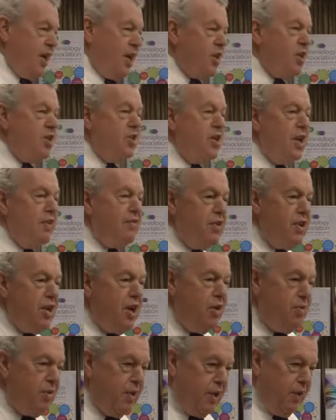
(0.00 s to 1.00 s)
Because you never
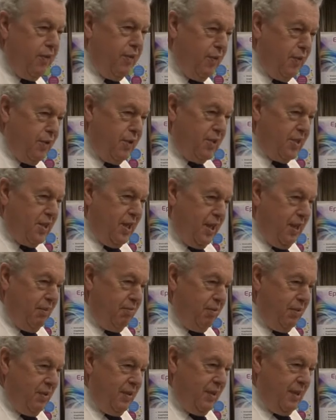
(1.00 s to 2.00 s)
know when you fall asleep,